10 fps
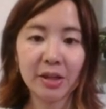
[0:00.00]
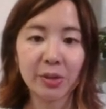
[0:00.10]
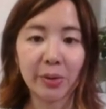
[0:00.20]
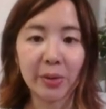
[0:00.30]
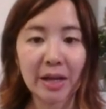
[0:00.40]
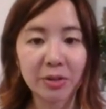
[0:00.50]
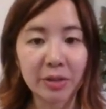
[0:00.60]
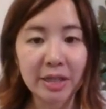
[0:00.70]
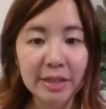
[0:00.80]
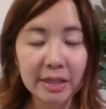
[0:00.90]
So, as you
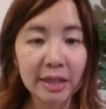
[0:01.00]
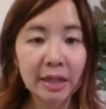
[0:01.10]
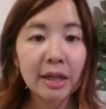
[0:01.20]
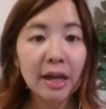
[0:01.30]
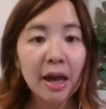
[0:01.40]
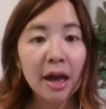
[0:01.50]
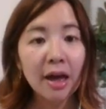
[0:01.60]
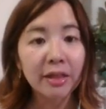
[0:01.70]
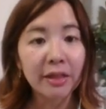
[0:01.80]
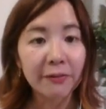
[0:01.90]
can see,
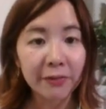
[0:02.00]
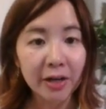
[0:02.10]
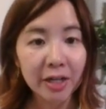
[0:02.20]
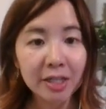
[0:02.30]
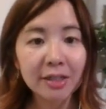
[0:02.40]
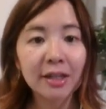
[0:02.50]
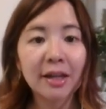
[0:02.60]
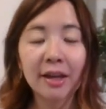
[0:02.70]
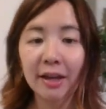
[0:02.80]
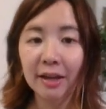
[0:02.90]
the first
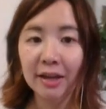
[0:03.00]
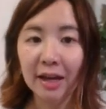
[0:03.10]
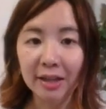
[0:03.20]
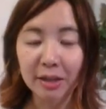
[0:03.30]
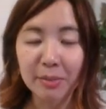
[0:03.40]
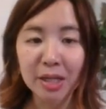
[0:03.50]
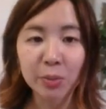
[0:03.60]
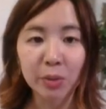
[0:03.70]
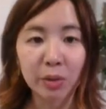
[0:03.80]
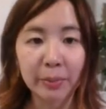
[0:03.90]
kakimasu
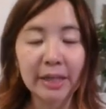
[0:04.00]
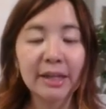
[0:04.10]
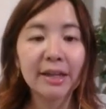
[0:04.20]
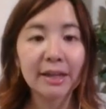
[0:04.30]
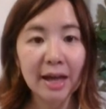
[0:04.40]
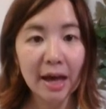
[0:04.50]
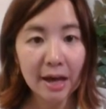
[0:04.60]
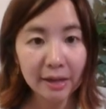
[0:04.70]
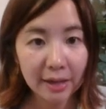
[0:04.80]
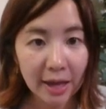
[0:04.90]
will be
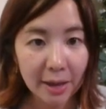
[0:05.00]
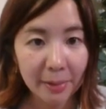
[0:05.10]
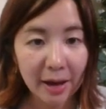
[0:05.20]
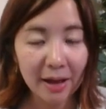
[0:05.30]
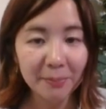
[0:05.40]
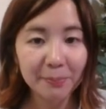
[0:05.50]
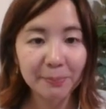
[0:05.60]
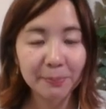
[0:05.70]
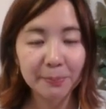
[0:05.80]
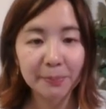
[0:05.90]
kakeba.
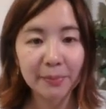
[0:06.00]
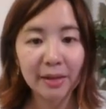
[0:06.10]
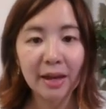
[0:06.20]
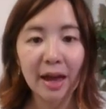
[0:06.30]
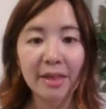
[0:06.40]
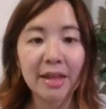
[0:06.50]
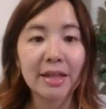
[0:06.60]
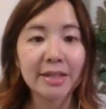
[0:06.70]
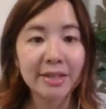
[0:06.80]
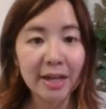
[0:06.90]
And then the
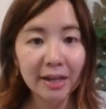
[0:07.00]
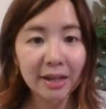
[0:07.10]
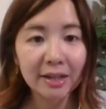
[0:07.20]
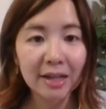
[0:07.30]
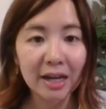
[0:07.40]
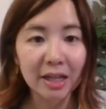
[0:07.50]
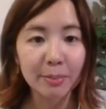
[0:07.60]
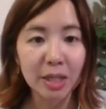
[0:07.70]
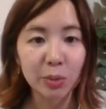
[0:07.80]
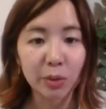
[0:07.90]
second
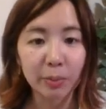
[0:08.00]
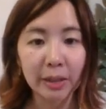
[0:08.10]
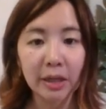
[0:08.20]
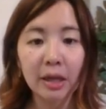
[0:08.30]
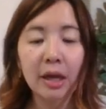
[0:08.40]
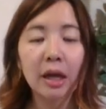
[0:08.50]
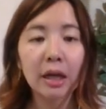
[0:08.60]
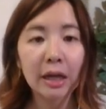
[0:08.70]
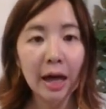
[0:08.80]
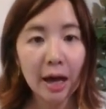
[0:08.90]
kakimasu will be
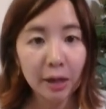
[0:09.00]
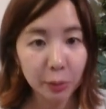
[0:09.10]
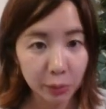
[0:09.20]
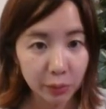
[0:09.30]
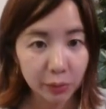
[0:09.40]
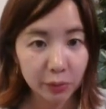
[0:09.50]
kaku.